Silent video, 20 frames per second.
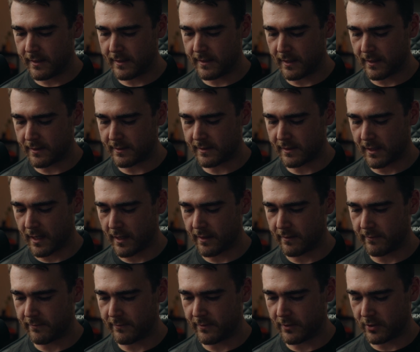does kind
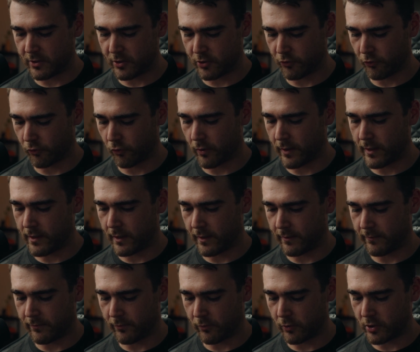of destroy,
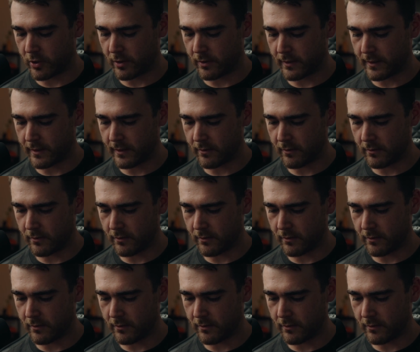unfortunately.